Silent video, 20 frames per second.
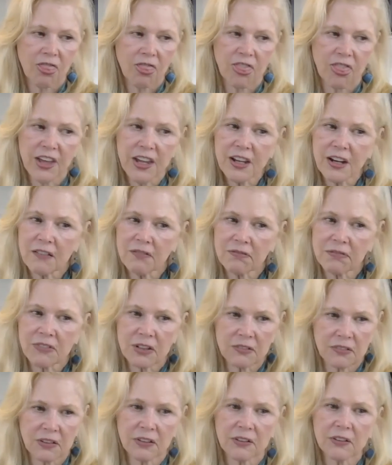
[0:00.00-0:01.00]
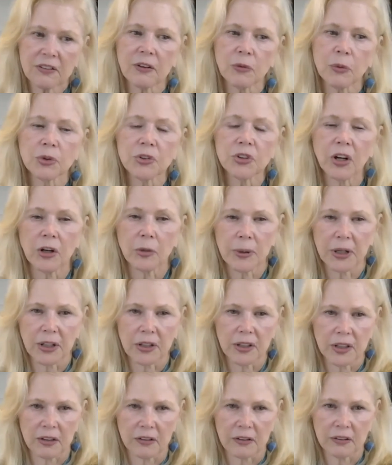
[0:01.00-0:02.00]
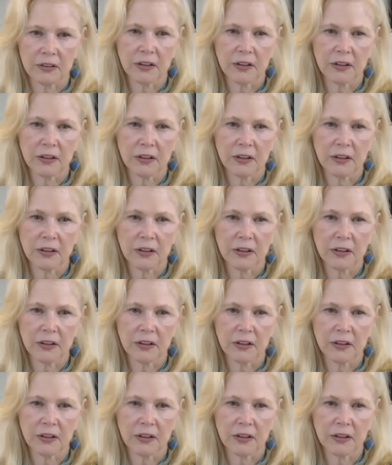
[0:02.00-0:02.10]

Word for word: they they'll say, "We'll talk about it later,